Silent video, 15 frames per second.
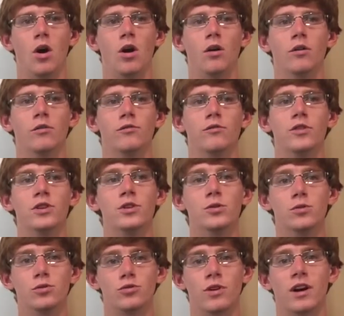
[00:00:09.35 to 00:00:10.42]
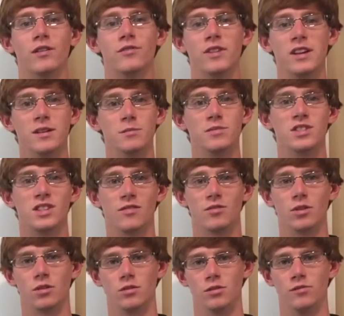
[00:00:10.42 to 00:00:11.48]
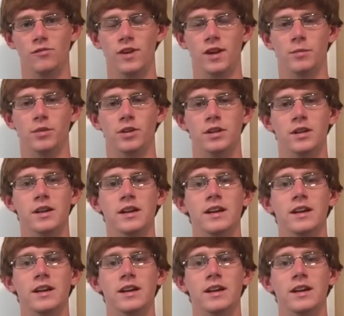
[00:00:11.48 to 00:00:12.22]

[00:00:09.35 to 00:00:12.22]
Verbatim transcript: of the Unidrive M seven hundred family